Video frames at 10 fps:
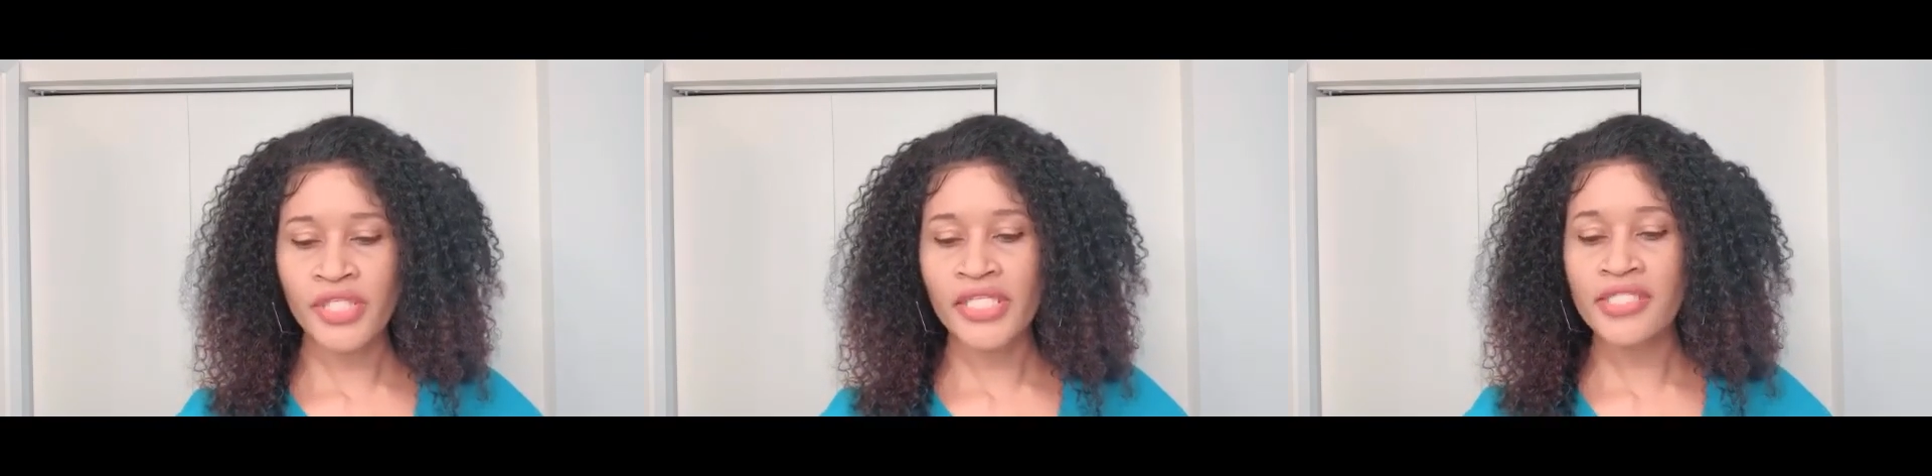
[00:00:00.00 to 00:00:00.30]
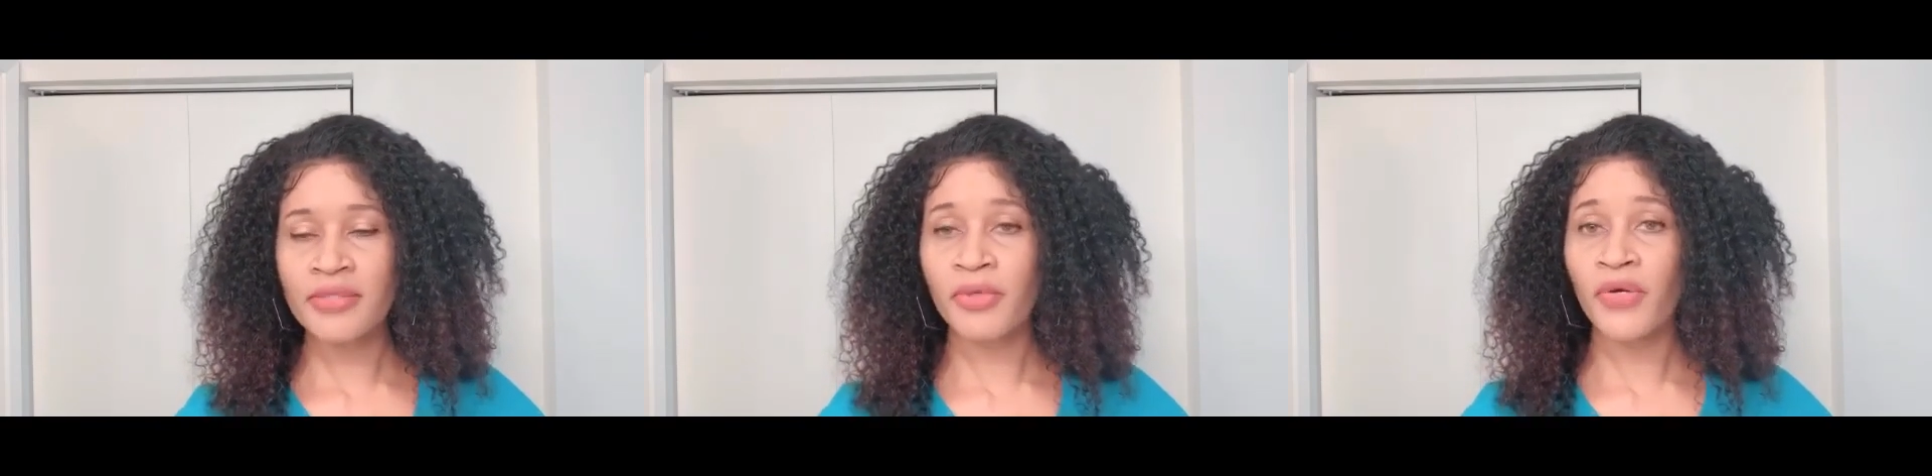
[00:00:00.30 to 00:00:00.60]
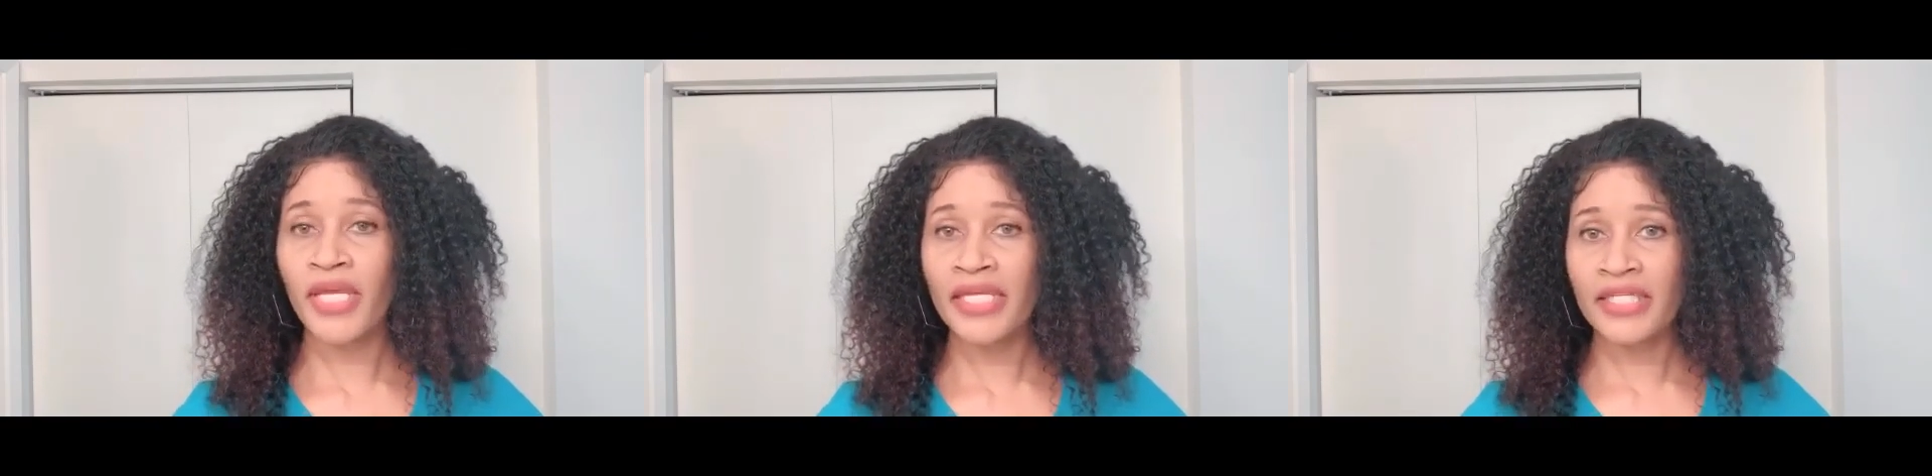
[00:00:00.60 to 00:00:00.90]
It is
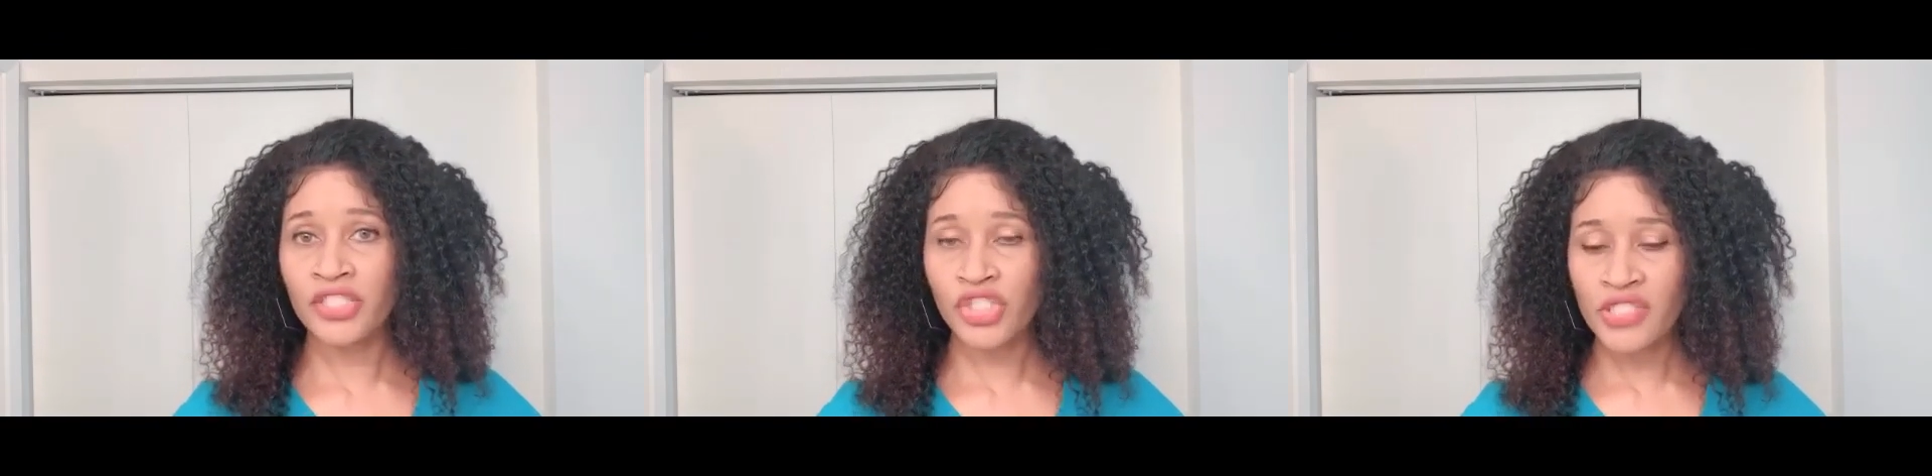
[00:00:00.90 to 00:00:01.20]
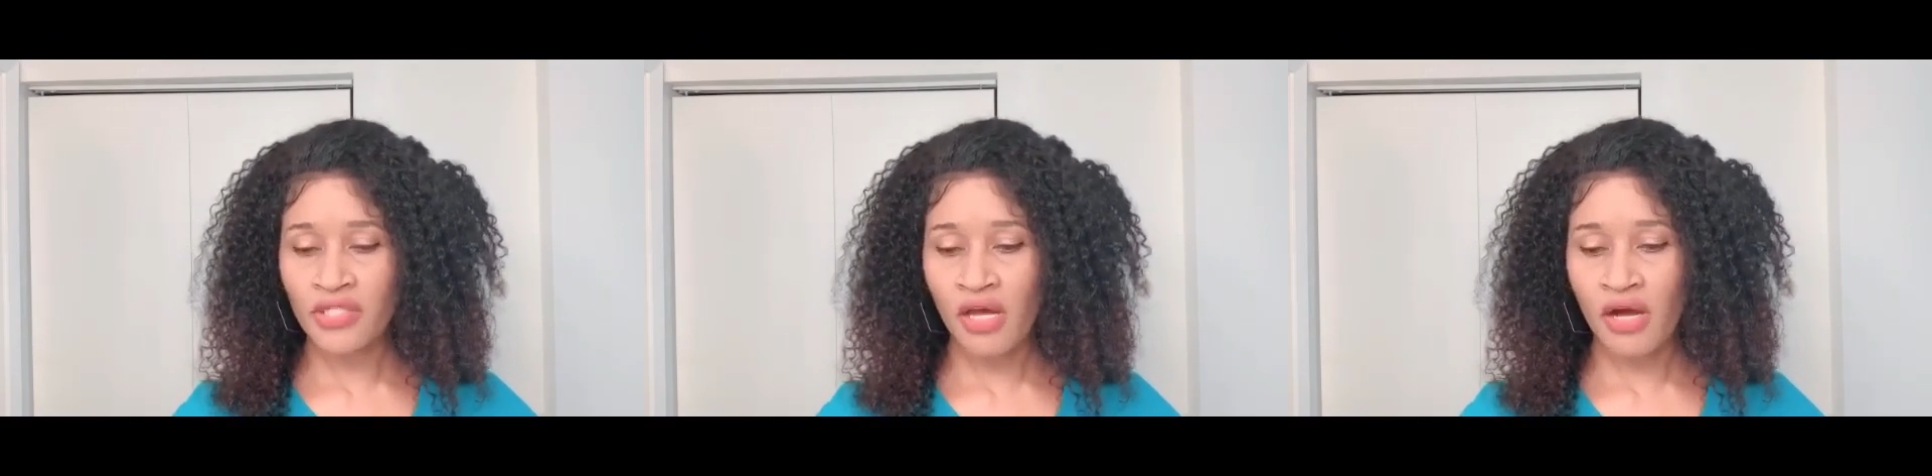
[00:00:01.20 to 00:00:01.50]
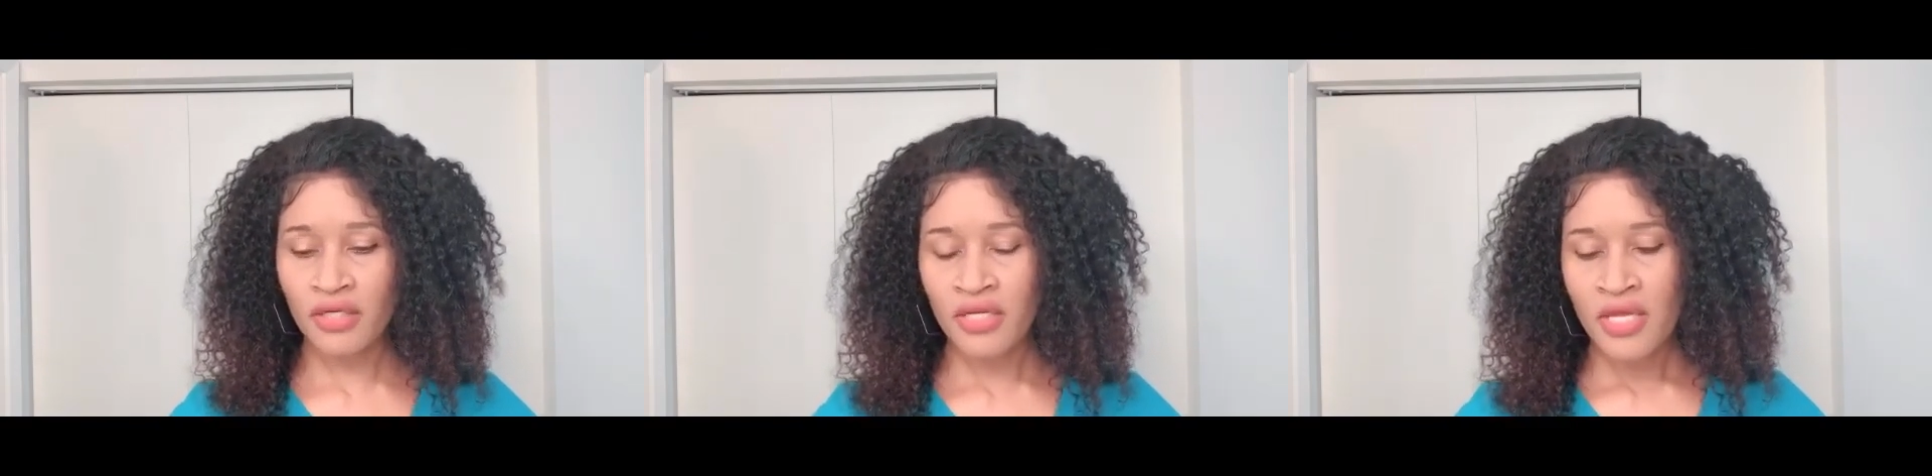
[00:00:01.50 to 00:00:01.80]
about 8 inches
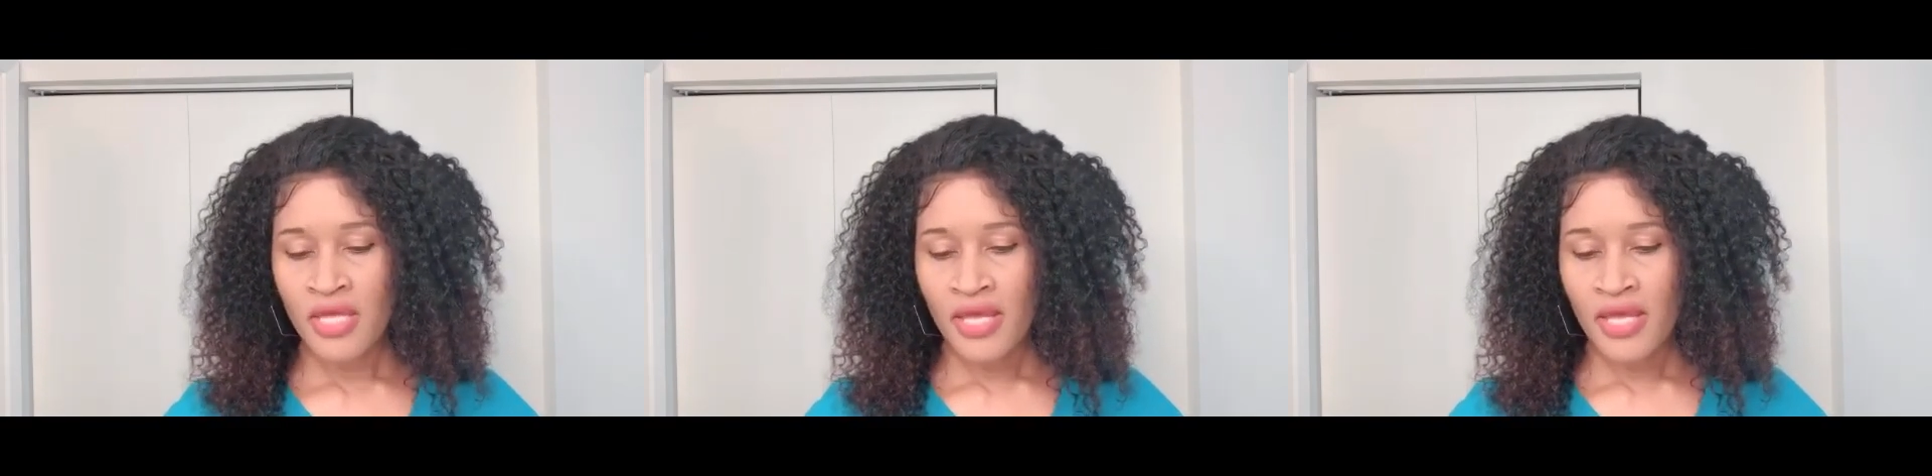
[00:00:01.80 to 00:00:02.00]
long